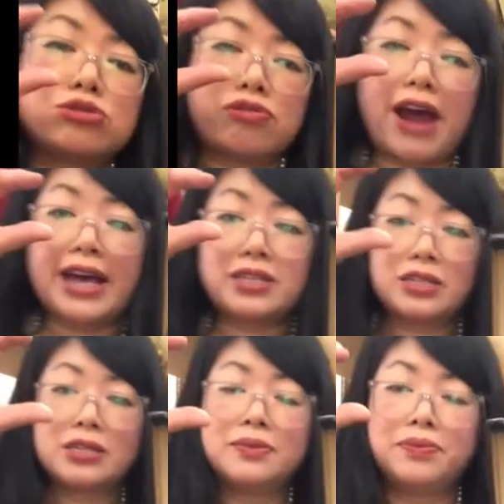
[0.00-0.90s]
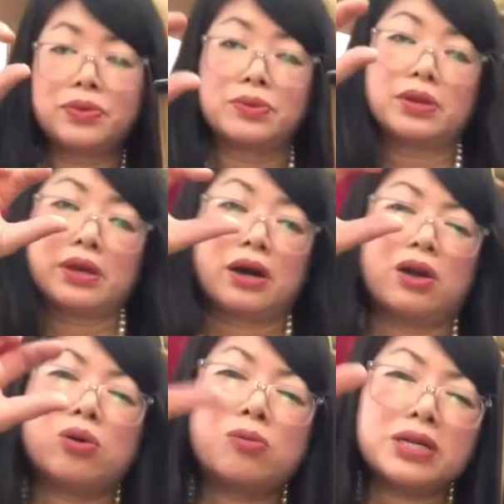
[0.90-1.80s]
crest,
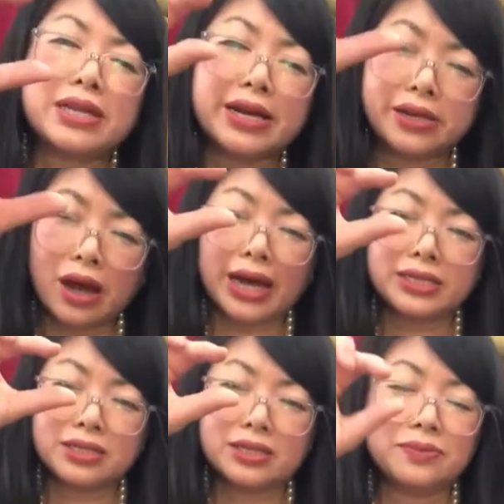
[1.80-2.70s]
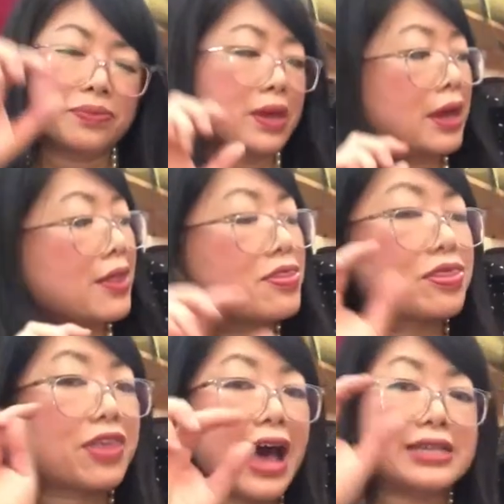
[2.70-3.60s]
uh, almost like a knight,
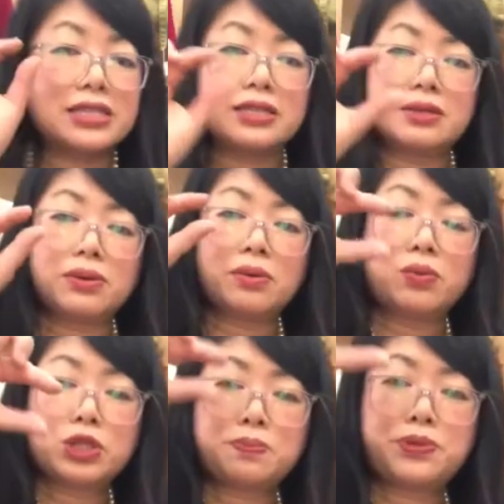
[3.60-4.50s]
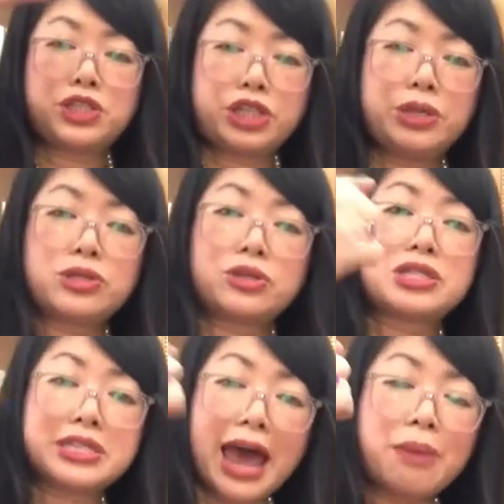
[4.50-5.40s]
that was produced or
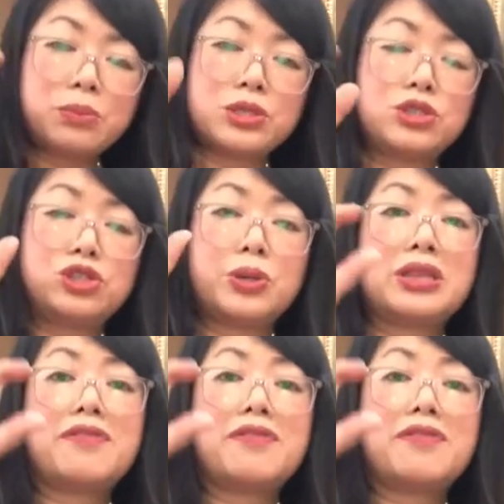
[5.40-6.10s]
stamped during the